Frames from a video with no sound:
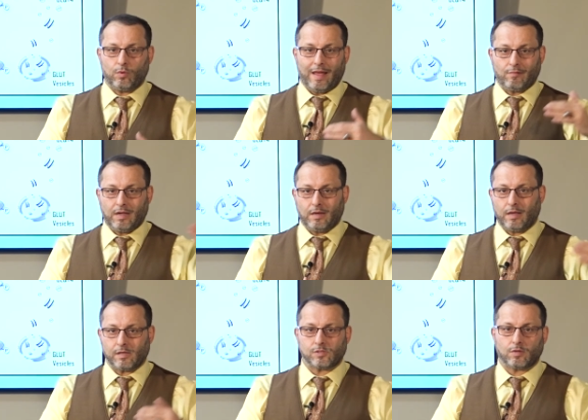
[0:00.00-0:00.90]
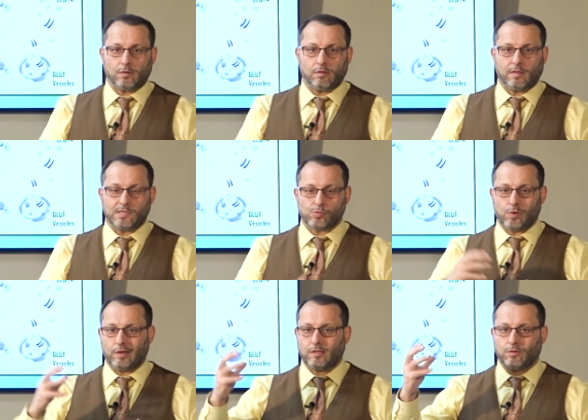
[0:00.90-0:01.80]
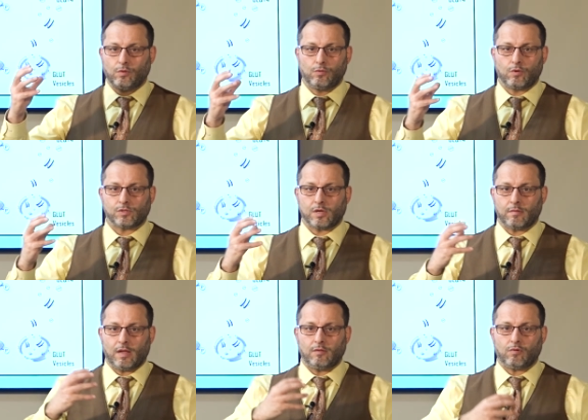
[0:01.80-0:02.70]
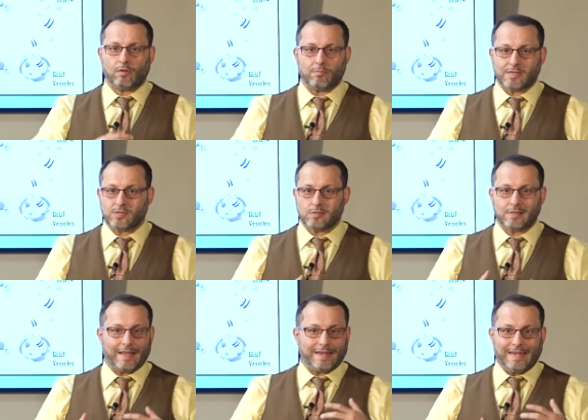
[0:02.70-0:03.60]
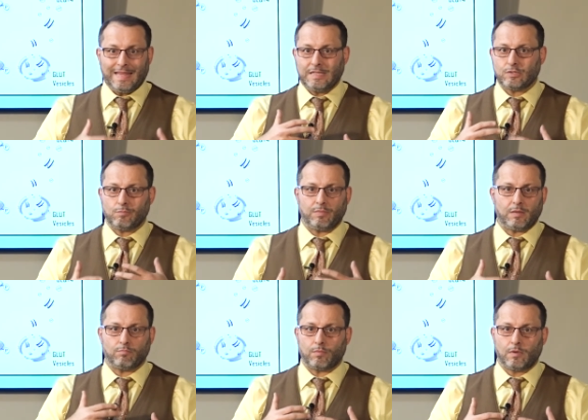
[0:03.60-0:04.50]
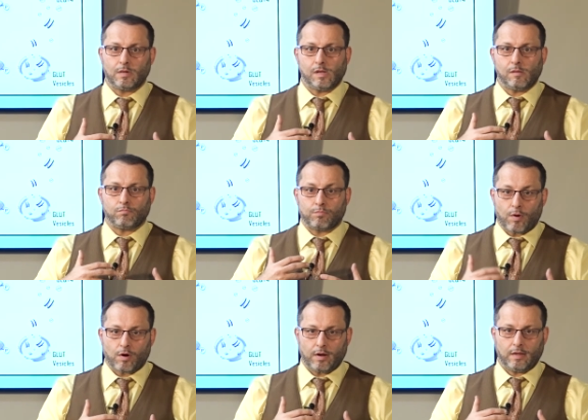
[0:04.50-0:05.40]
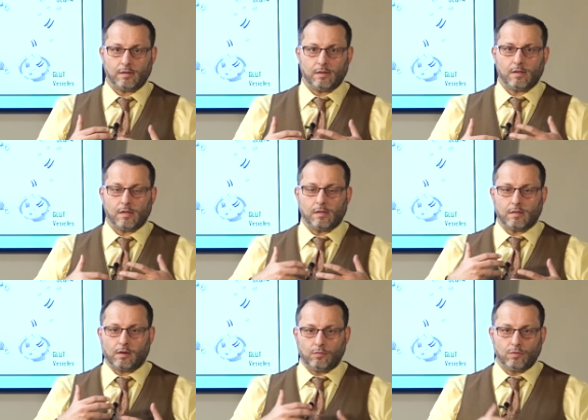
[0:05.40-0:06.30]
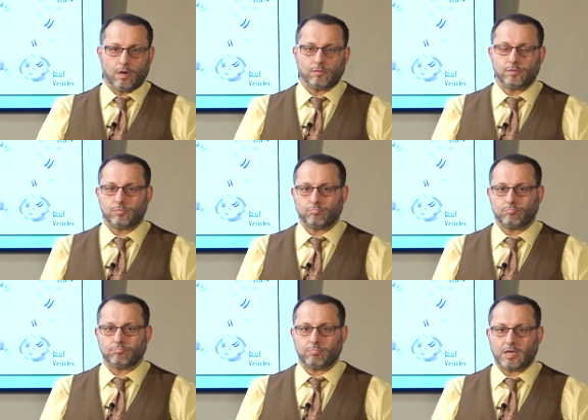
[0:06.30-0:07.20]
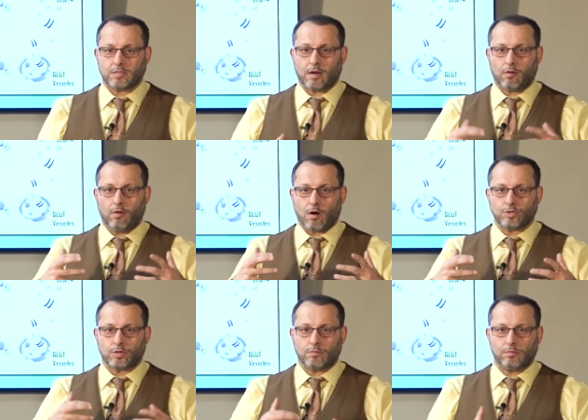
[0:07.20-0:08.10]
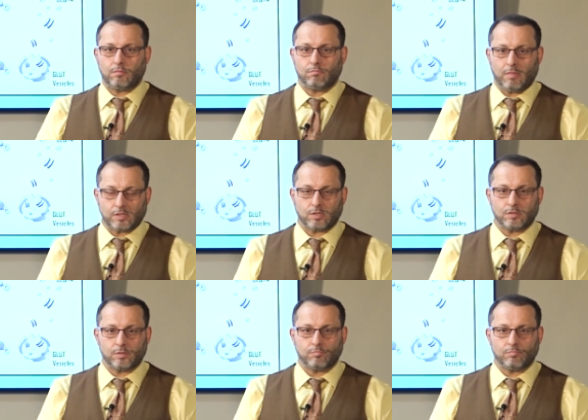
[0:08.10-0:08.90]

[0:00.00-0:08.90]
without needing insulin. This will lead to glucose going into the muscles that need to be burning the glucose because they are larger muscles.